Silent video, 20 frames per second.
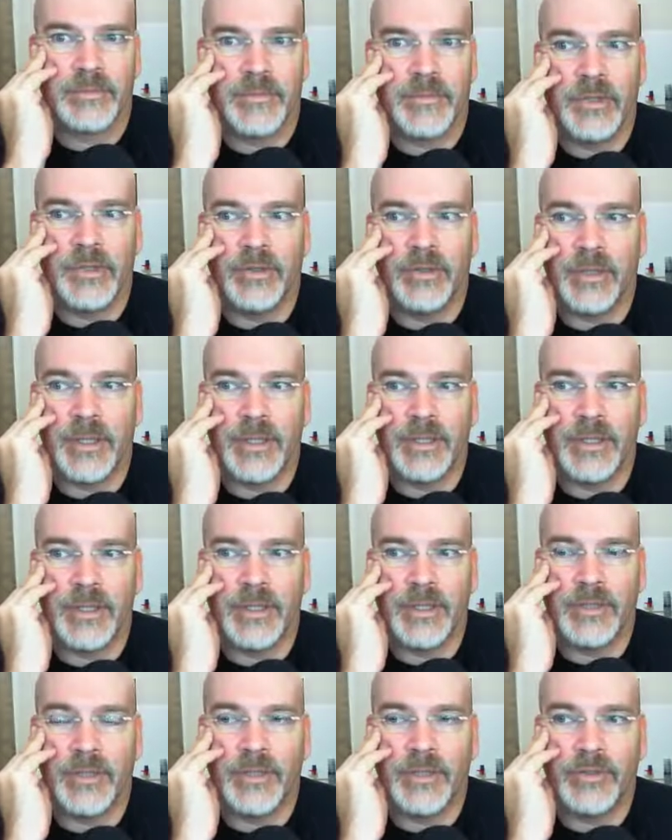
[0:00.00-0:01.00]

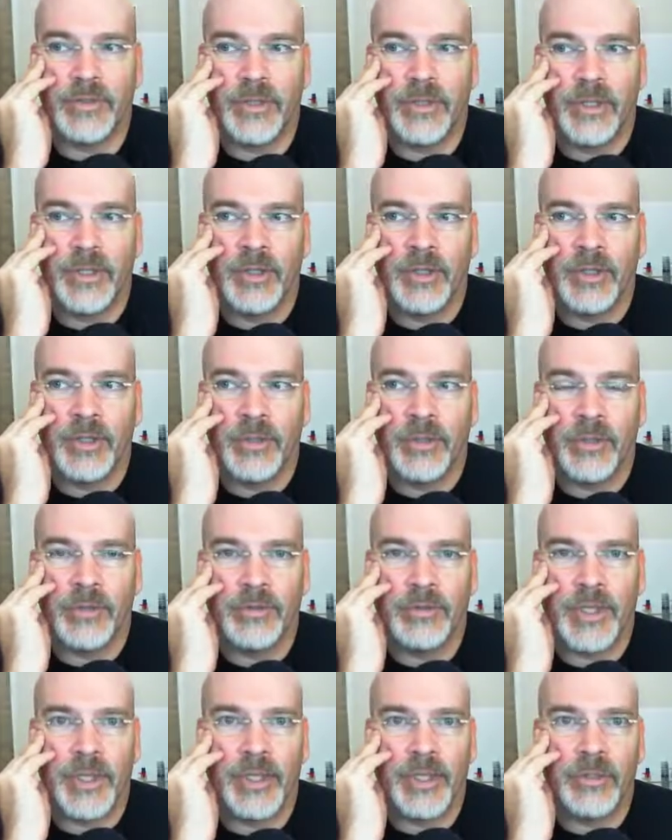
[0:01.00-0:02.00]
And these
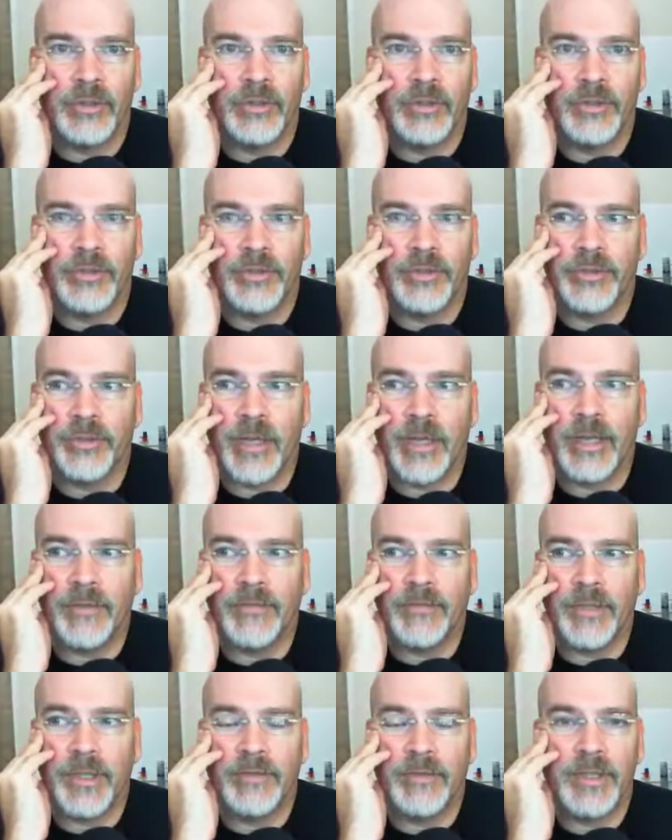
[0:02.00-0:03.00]
hotels and
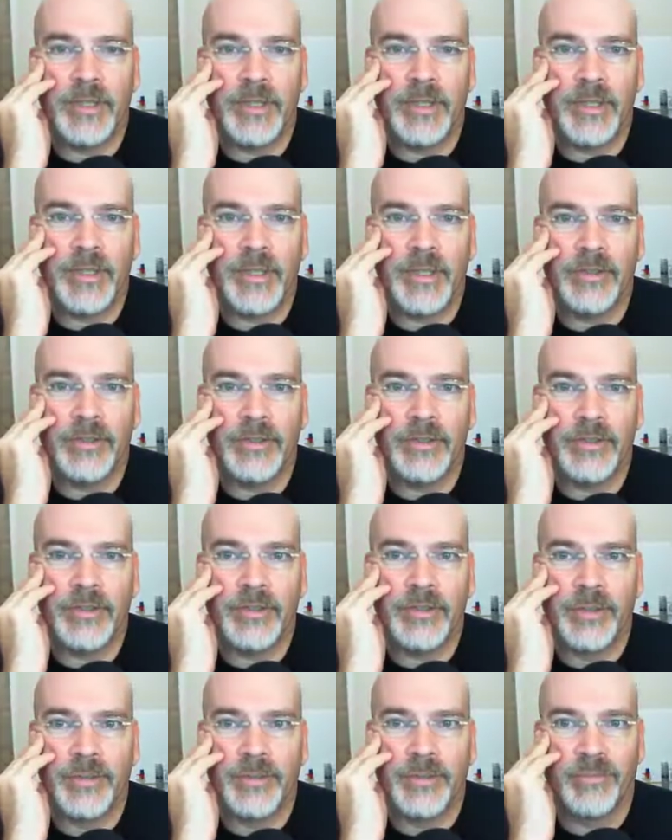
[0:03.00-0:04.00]
staff and everything
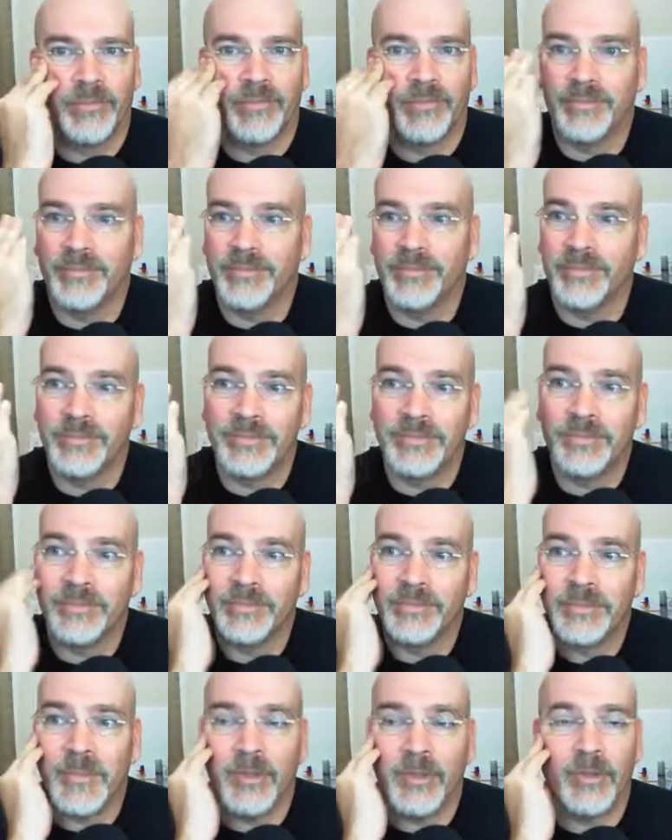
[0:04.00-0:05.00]
else,
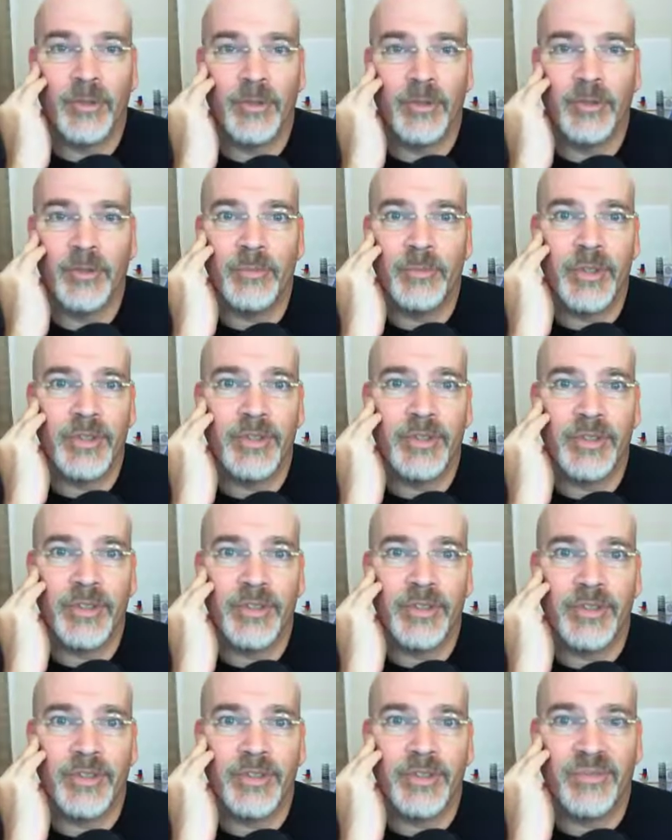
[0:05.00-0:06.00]
If there's no
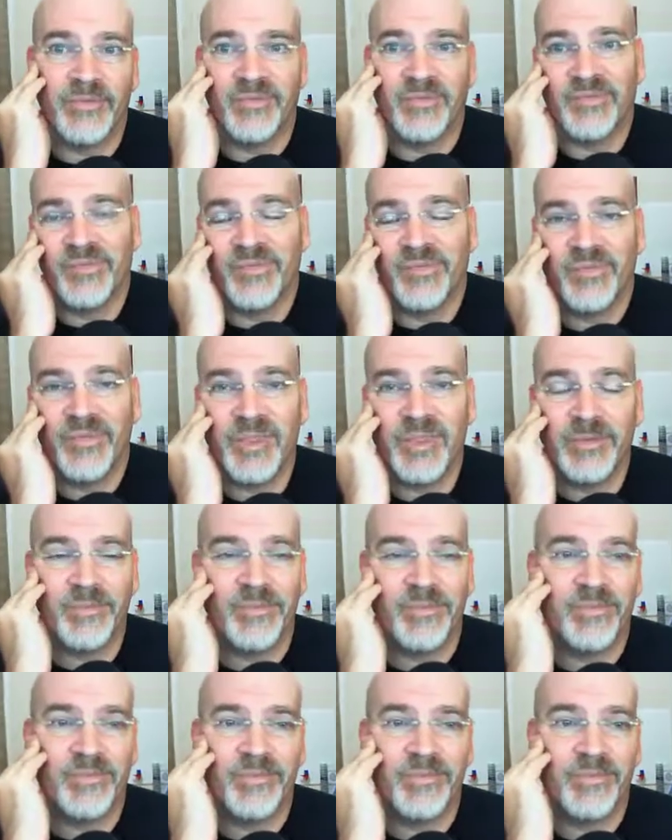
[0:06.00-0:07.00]
business,
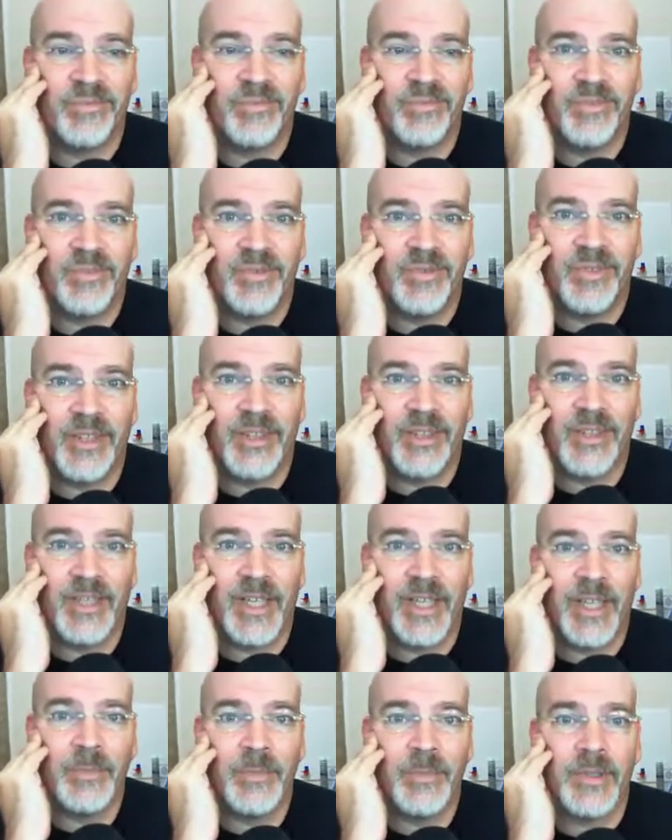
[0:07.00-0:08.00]
nothing
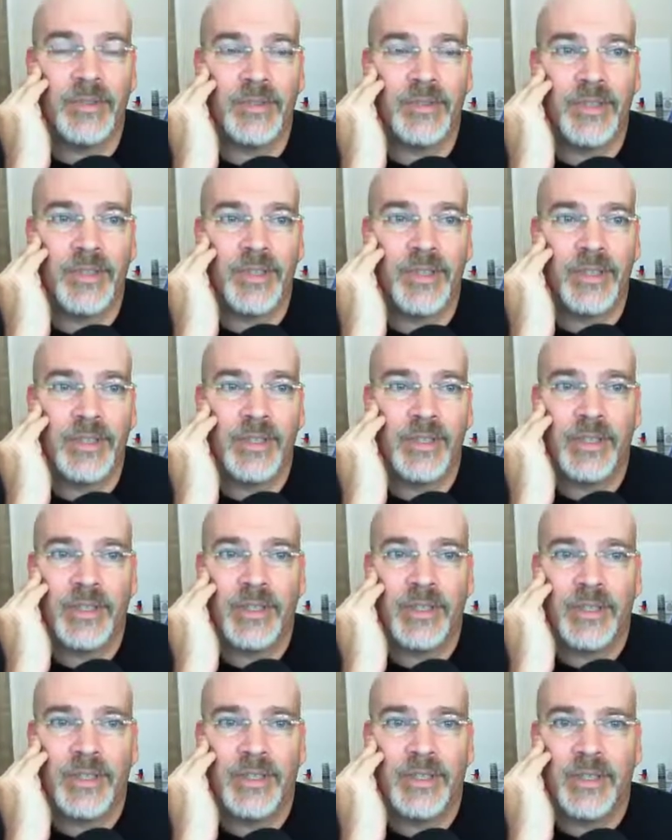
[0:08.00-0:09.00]
happens.
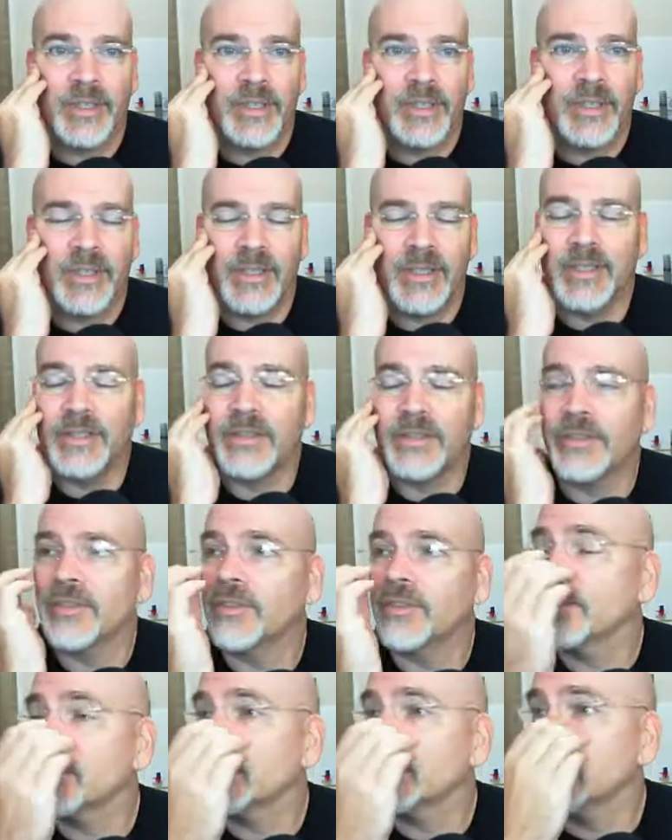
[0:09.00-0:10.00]

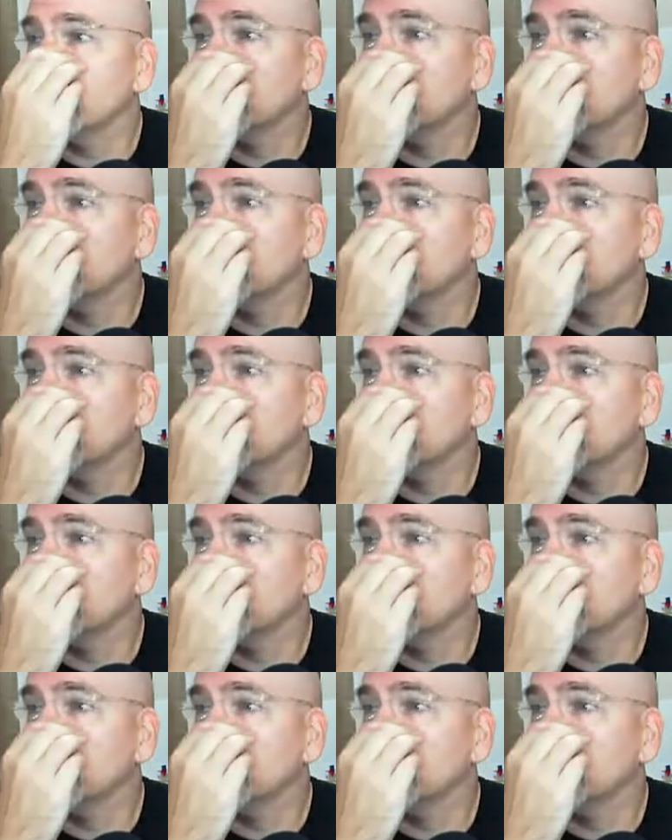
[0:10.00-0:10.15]
This